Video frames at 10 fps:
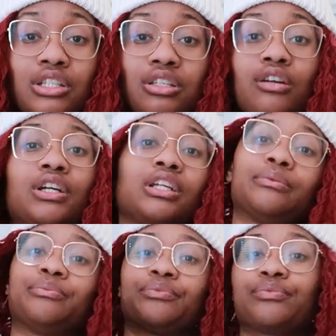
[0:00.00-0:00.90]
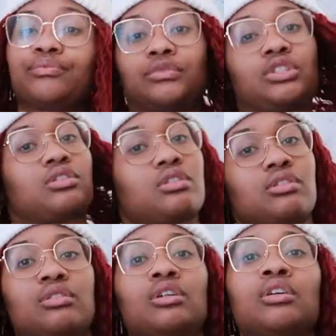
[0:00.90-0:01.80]
is already.
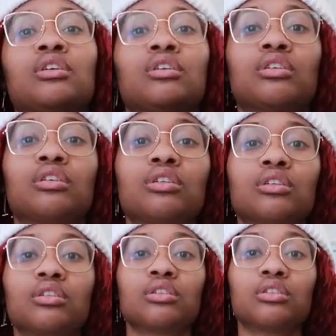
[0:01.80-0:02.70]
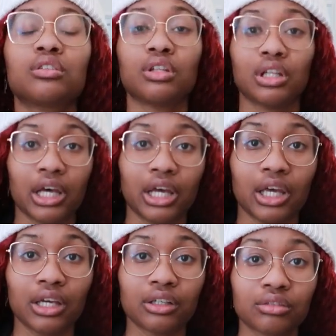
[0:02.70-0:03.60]
It's
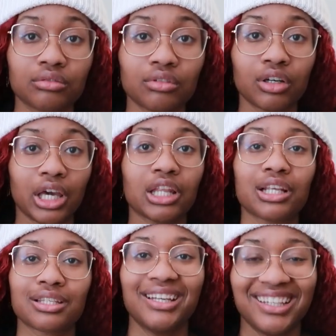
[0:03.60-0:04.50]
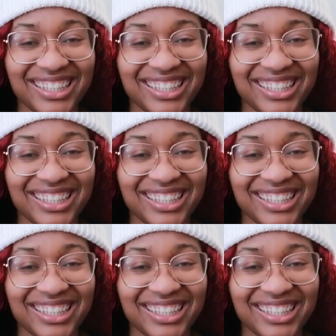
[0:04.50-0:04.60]
like, okay, this,